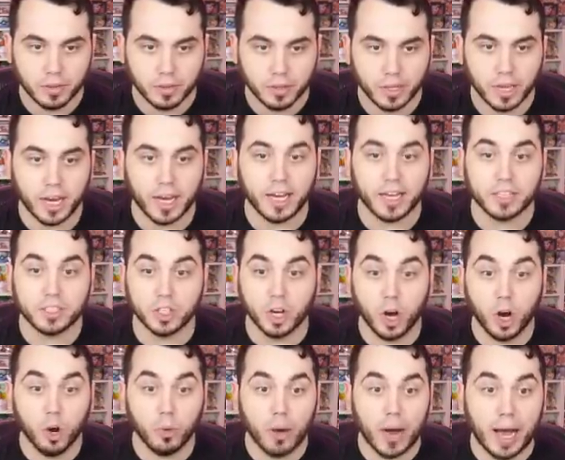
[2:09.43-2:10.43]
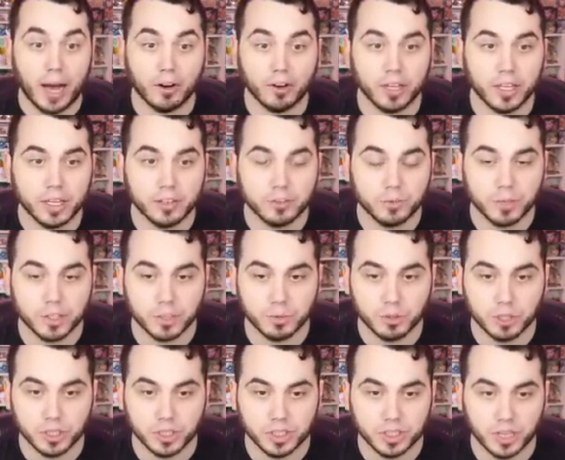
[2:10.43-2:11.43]
Yes. Oh, wow. He gives me some
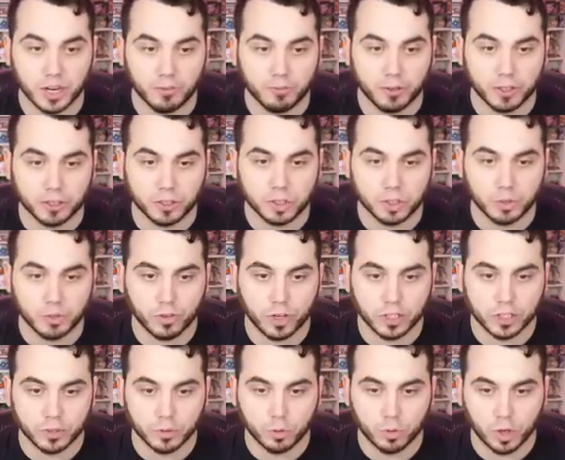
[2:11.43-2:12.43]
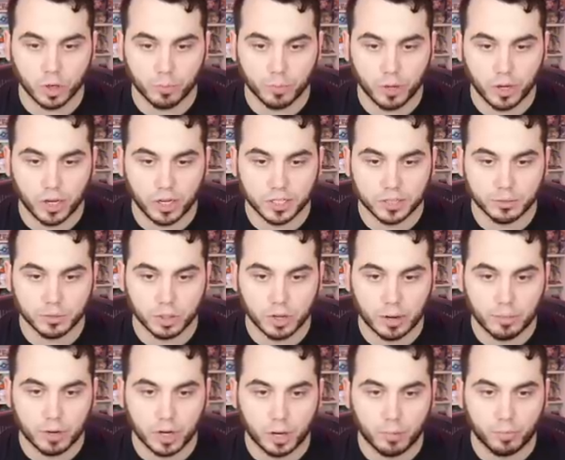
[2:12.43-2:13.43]
good stuff here. So we've got some quick balls. I'm gonna
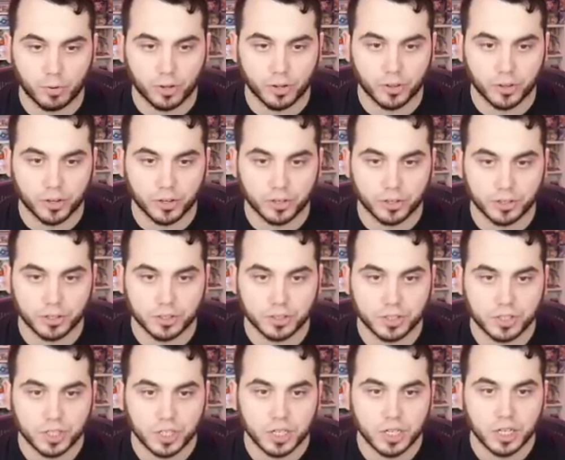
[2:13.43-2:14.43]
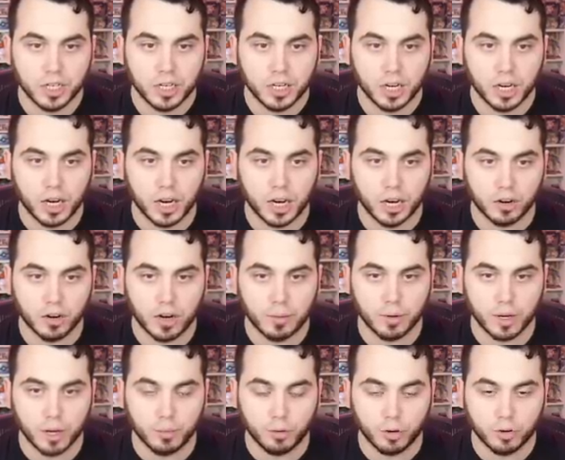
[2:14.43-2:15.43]
grab a couple of those. Uh, I'll grab a
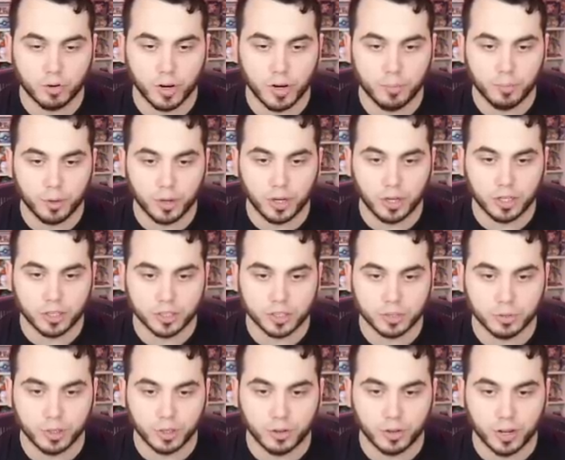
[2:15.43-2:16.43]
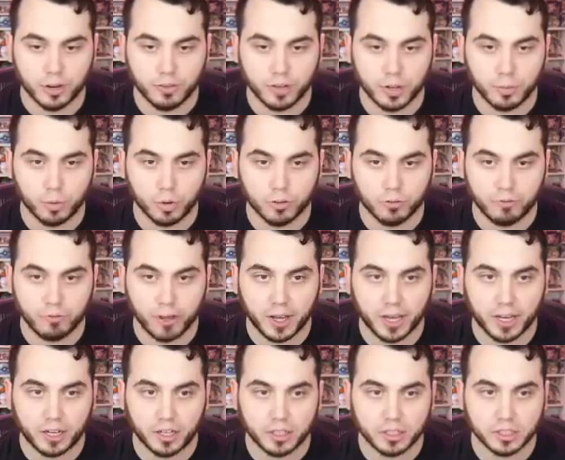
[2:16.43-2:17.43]
couple great balls so we don't have any more
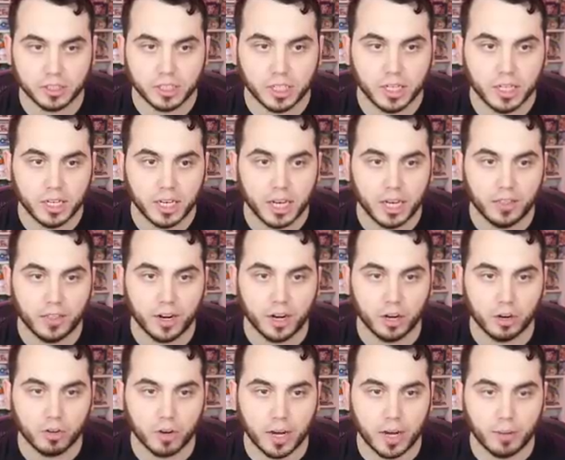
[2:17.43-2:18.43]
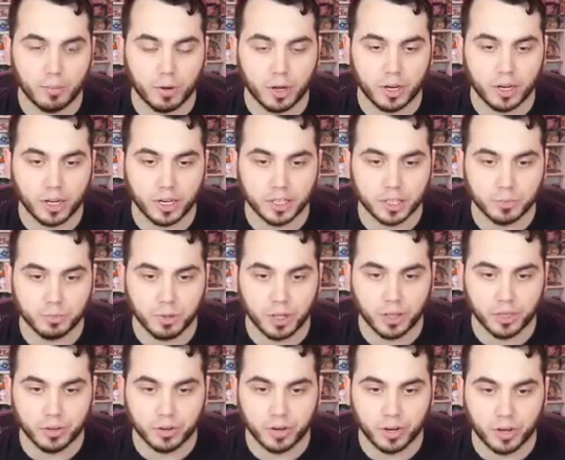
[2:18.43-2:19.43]
fails. And then I'll grab a nice
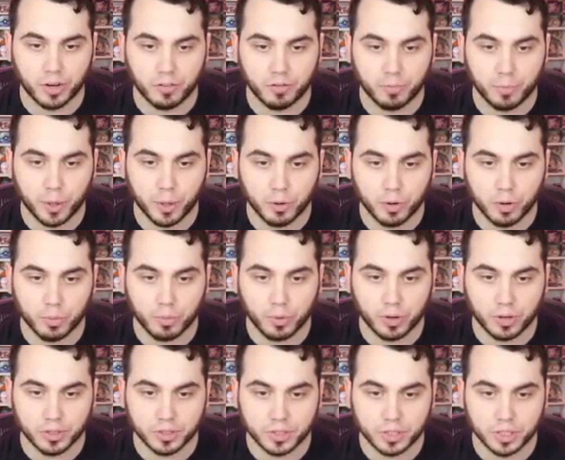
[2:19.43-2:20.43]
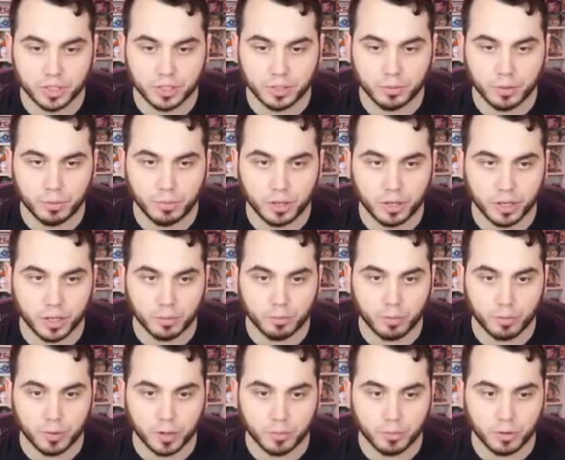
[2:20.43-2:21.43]
plethora of Pokeballs here. Maybe I'll get a
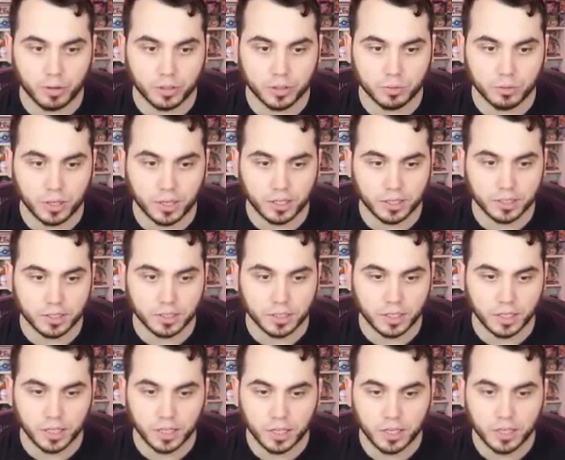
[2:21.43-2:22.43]
Premier Ball as well, let's see.